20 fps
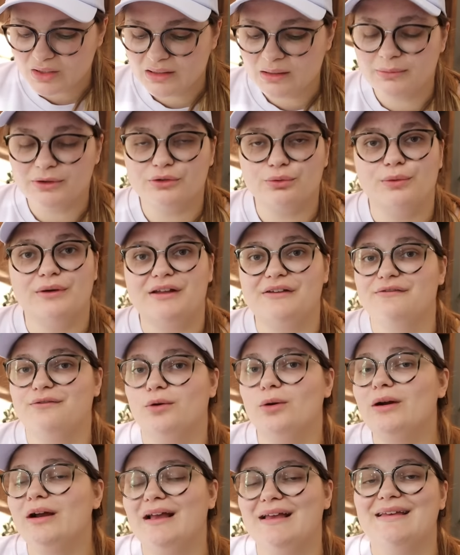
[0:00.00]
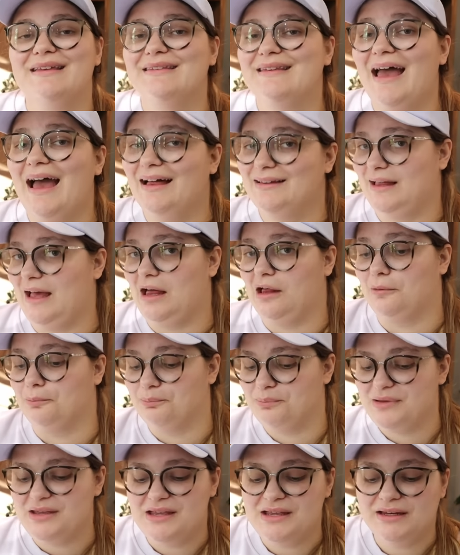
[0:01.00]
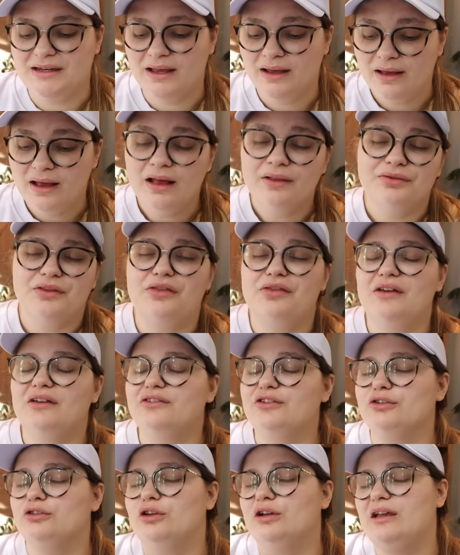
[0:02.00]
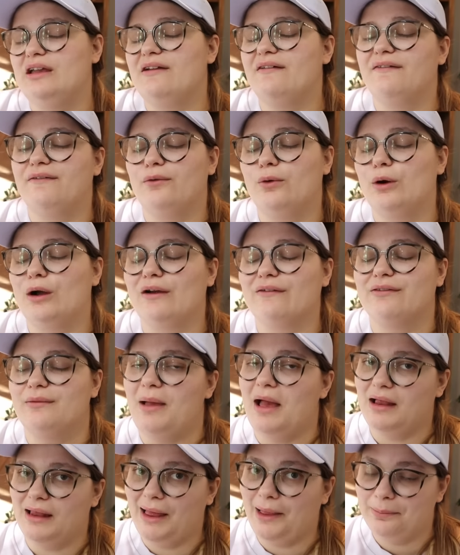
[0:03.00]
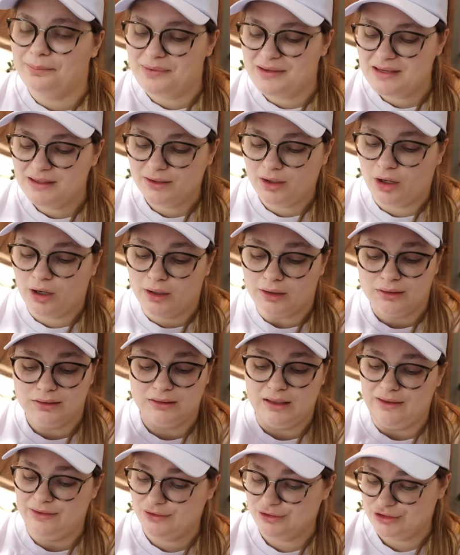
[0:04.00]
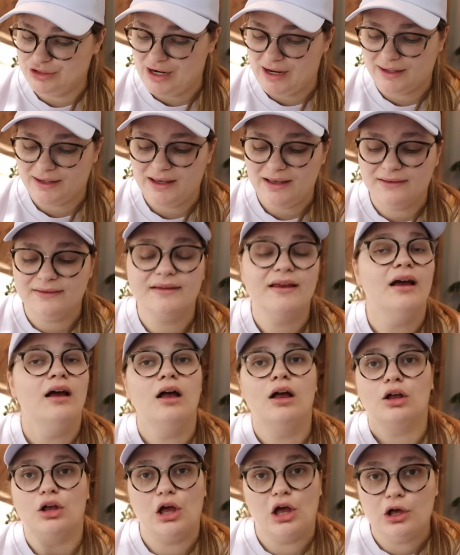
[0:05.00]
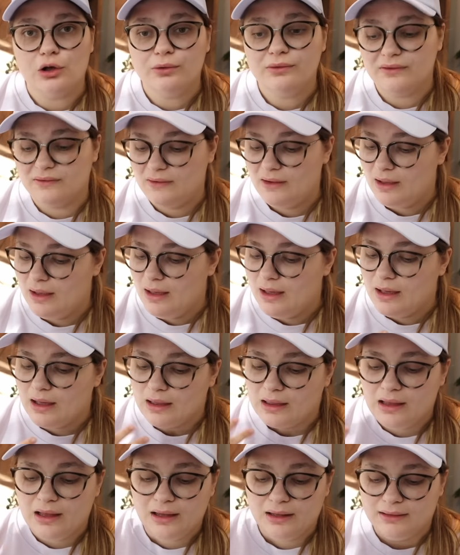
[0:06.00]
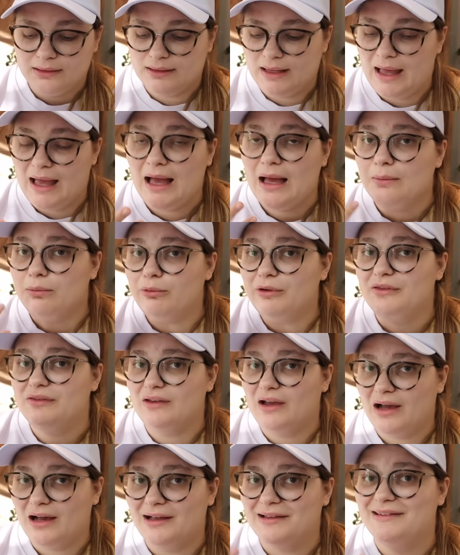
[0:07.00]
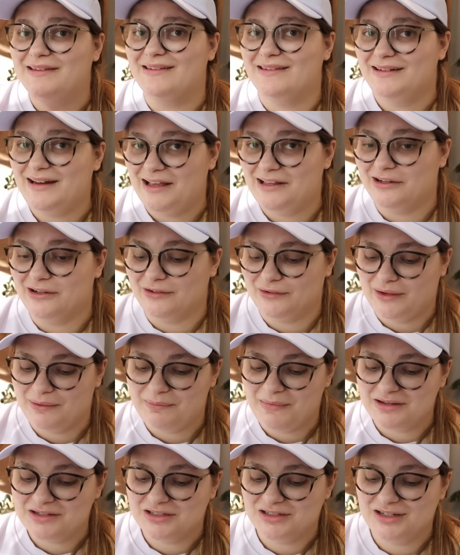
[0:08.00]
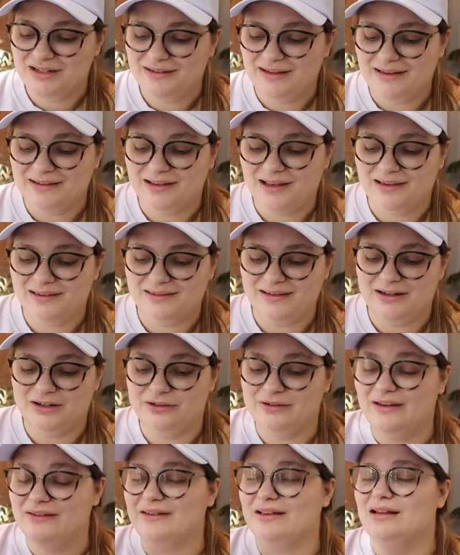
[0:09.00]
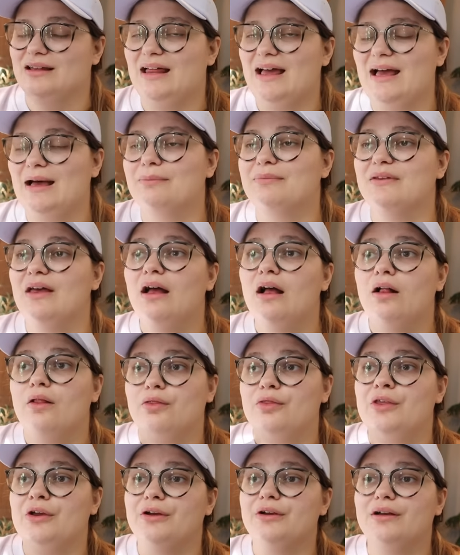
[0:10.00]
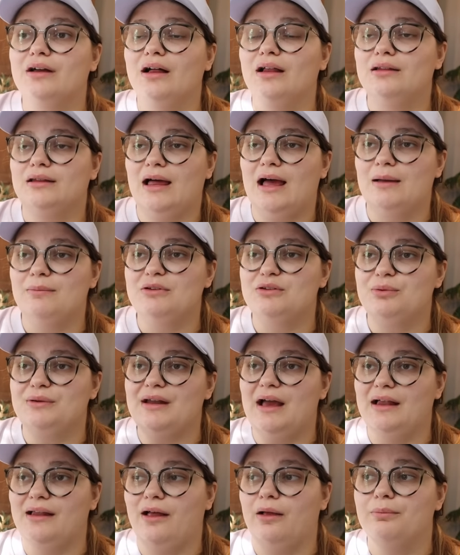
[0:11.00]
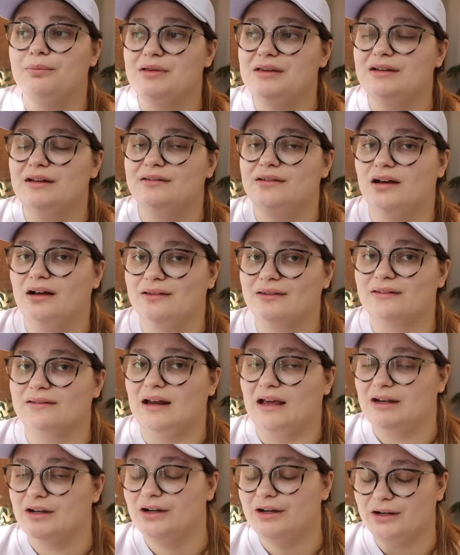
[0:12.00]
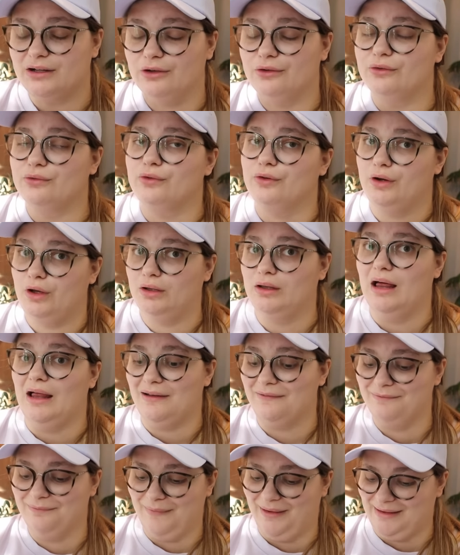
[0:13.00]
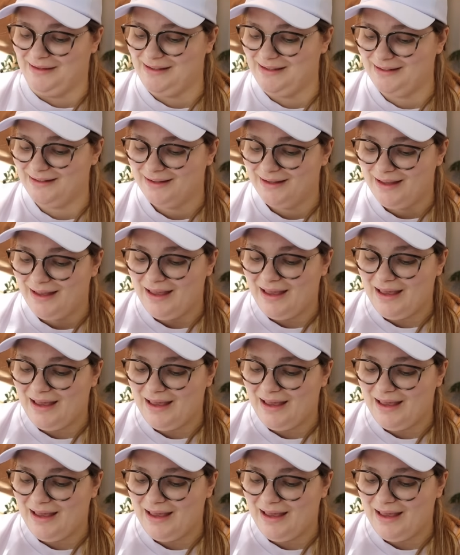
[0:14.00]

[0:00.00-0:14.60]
Number 24 is LL Bean. The things you're looking for from LL Bean are leather jackets, coats, collab with Todd Snyder. So I mentioned that Todd Snyder does collabs, their collab between LL Bean and Todd Snyder goes for a lot of money.